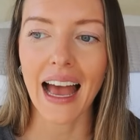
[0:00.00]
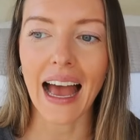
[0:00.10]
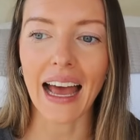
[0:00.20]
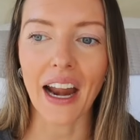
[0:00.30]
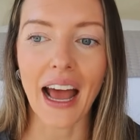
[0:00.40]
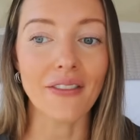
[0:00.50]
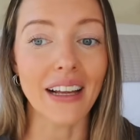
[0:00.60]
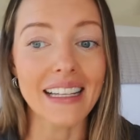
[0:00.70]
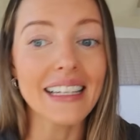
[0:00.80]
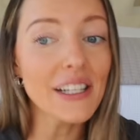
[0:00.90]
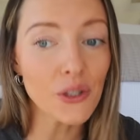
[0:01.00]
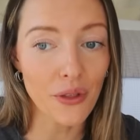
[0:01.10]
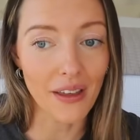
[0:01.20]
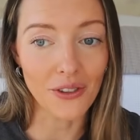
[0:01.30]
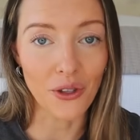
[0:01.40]
And I have like little
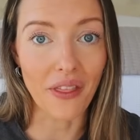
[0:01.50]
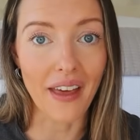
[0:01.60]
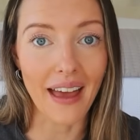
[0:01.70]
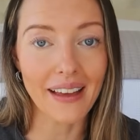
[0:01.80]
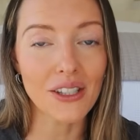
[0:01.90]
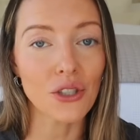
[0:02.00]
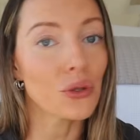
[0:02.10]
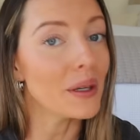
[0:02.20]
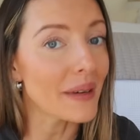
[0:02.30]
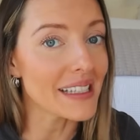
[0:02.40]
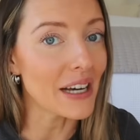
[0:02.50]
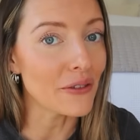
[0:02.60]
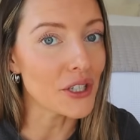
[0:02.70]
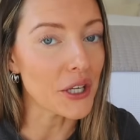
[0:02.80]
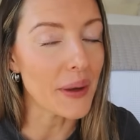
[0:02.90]
things on there to treat myself
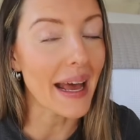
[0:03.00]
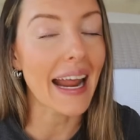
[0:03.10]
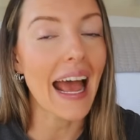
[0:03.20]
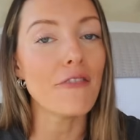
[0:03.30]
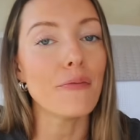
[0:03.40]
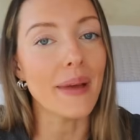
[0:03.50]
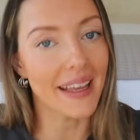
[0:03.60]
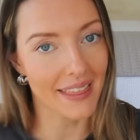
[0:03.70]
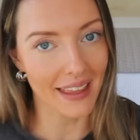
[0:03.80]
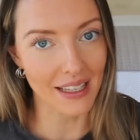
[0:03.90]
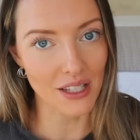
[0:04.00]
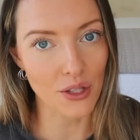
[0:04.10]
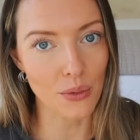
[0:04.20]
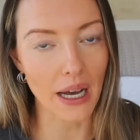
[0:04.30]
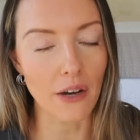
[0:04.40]
to, and I have big things
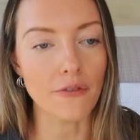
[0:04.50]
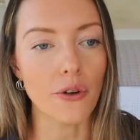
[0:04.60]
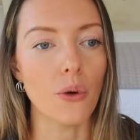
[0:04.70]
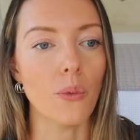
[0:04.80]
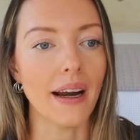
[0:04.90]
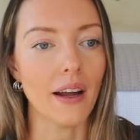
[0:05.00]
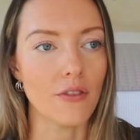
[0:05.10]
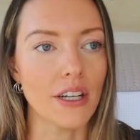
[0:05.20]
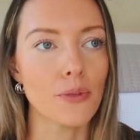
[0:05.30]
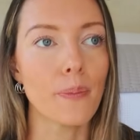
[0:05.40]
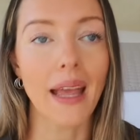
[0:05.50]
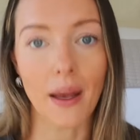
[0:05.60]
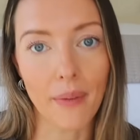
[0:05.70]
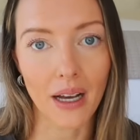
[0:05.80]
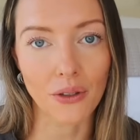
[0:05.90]
as well for when I reach bigger
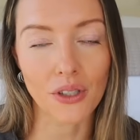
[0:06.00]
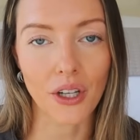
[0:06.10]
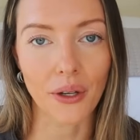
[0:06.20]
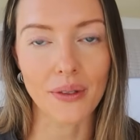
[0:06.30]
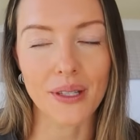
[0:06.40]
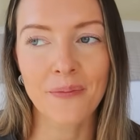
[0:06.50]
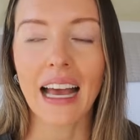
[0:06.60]
milestones.